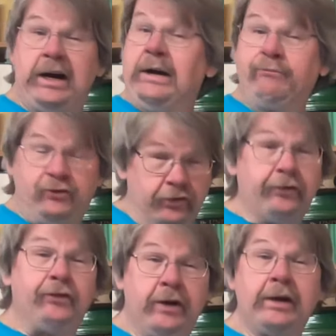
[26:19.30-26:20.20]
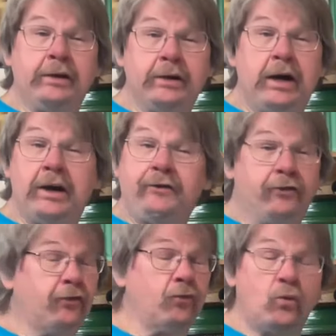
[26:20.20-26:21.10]
I'm just saying, I
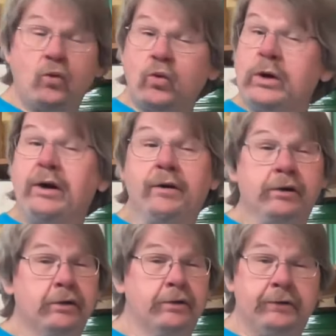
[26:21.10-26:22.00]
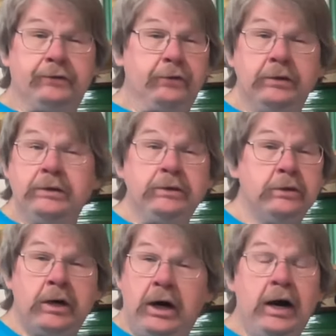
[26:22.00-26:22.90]
swear to goodness,
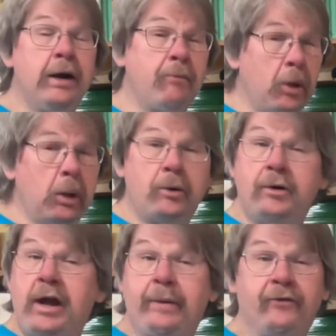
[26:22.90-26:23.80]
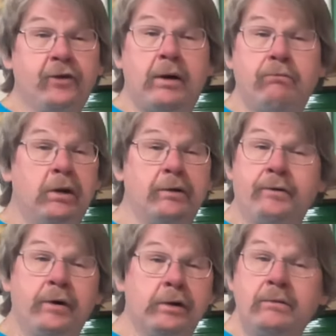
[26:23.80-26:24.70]
I am going to learn how to stop
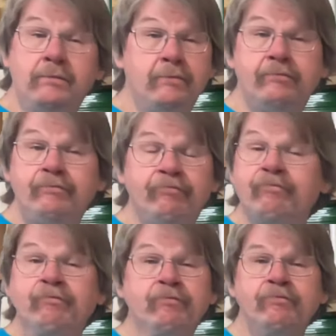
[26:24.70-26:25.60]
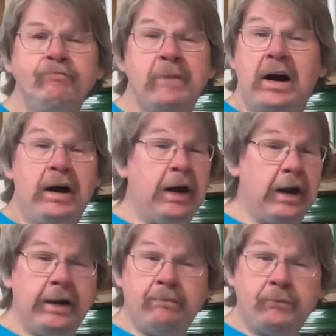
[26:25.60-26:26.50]
blundering. I,
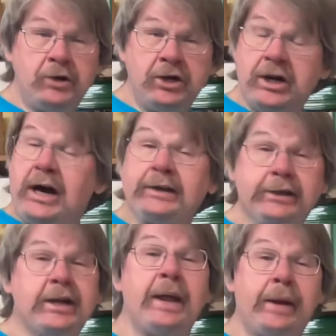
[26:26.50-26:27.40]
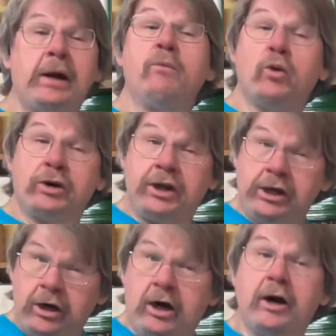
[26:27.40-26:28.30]
I'm not kidding. I'm
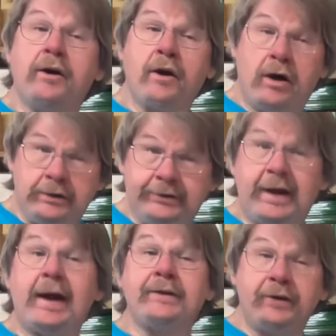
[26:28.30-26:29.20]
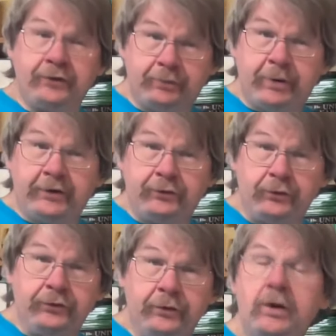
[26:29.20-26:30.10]
working hard on tactics
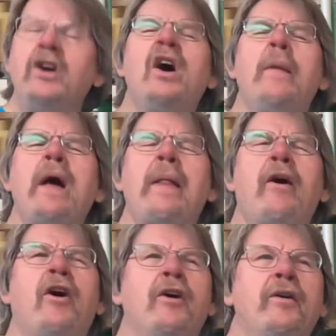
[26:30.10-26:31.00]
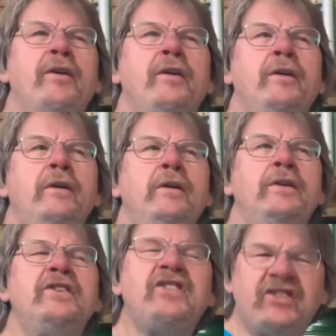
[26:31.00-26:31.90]
puzzles. Not hard,
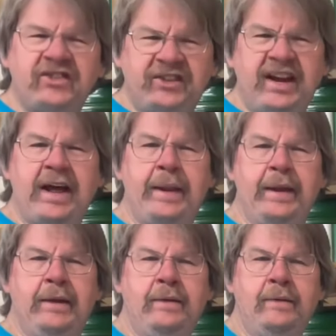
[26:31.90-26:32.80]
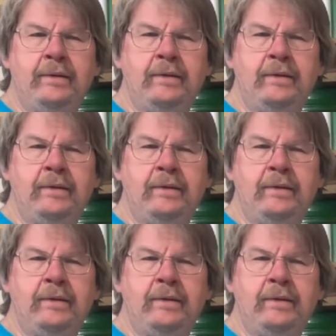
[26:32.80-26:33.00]
steady.